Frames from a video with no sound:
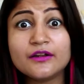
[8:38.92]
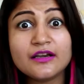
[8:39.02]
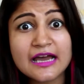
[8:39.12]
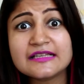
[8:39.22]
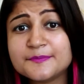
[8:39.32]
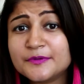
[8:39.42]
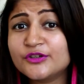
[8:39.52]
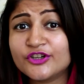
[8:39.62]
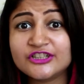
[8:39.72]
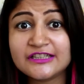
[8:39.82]
last but
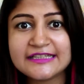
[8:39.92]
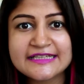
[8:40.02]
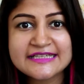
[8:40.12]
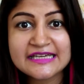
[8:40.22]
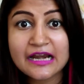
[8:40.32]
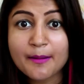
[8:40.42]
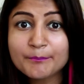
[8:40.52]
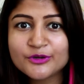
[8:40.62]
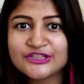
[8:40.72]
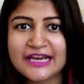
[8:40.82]
not the least,
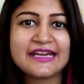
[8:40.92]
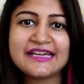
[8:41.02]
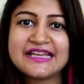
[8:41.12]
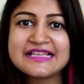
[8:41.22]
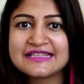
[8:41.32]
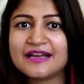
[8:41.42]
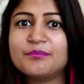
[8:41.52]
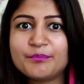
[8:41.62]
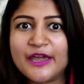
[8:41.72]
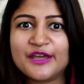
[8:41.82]
number 10 is a
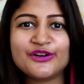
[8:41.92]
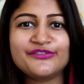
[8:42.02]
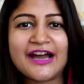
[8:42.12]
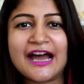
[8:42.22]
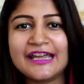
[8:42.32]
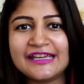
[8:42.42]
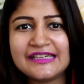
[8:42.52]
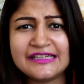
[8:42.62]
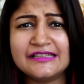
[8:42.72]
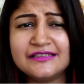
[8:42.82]
pair of high
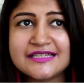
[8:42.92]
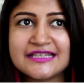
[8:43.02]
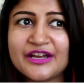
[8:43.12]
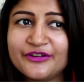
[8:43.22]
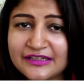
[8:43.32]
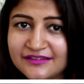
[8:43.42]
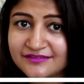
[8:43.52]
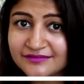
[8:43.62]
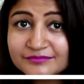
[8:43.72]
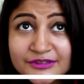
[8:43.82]
heels. Now,
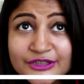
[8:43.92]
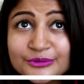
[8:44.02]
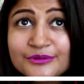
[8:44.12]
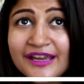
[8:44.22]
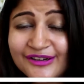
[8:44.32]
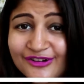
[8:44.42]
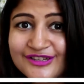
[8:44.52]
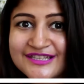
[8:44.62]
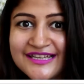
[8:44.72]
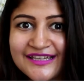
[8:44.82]
you
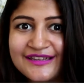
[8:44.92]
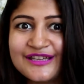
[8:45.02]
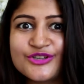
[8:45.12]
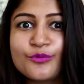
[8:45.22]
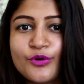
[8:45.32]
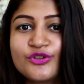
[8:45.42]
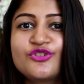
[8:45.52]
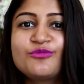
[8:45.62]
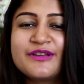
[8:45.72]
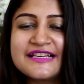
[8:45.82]
cannot say that your
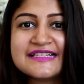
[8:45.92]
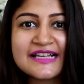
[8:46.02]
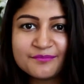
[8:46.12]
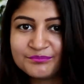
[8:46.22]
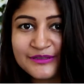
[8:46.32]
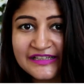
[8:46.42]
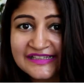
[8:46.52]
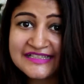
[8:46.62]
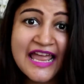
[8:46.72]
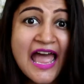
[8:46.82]
wardrobe is
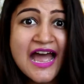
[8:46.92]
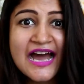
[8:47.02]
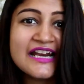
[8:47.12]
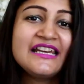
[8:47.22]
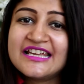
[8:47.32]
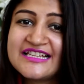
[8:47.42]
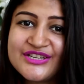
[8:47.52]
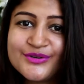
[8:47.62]
complete unless you